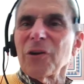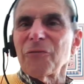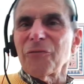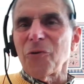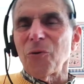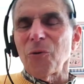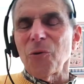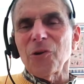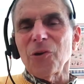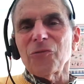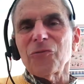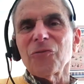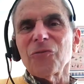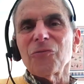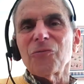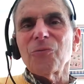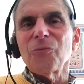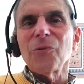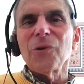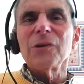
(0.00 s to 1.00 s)
Of course,
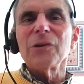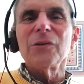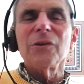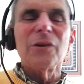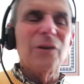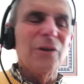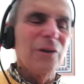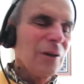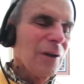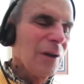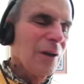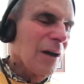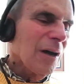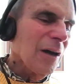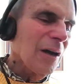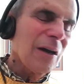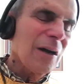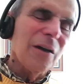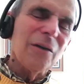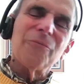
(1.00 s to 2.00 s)
as one
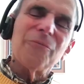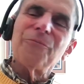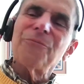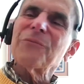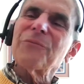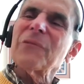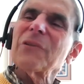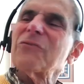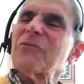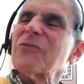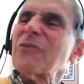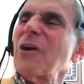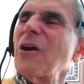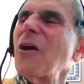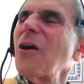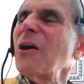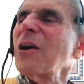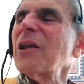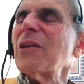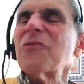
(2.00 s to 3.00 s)

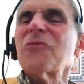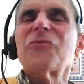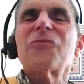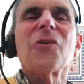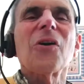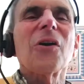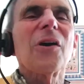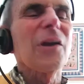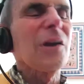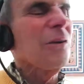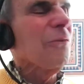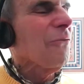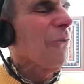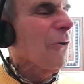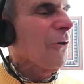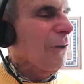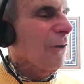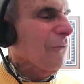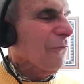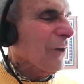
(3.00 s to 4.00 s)
art historian
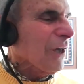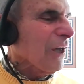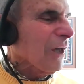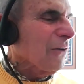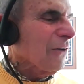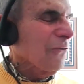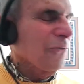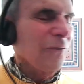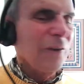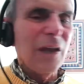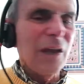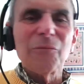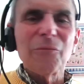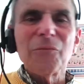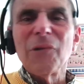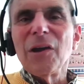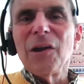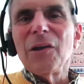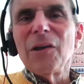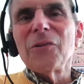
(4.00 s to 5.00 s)
wrote, I forget his
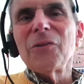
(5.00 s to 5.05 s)
name,